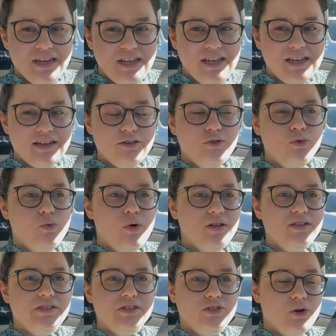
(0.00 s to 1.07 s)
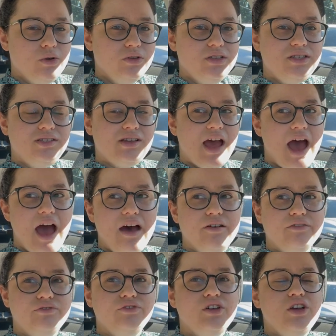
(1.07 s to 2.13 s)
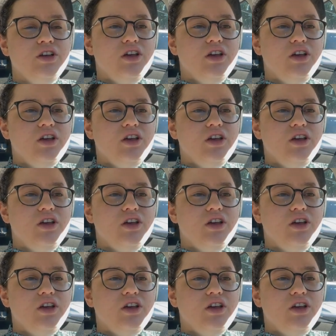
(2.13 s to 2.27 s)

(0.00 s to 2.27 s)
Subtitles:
need and who wants adults to have